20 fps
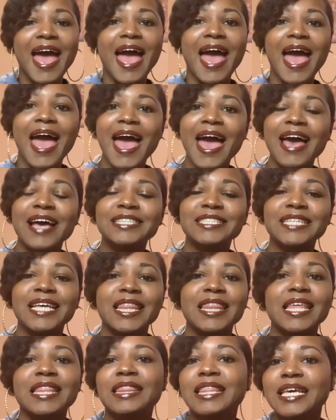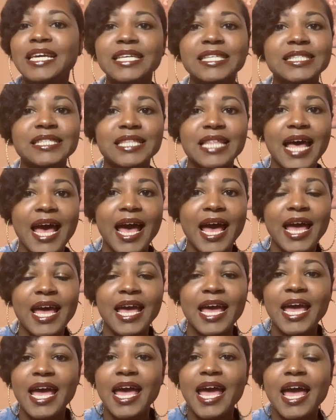And the thing is that
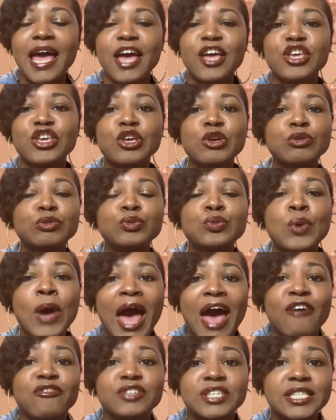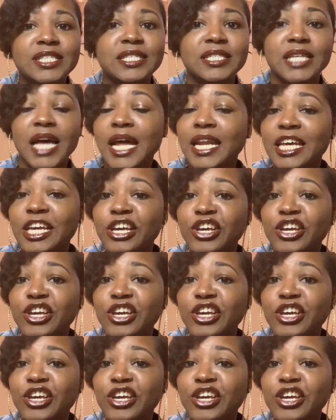you have to study.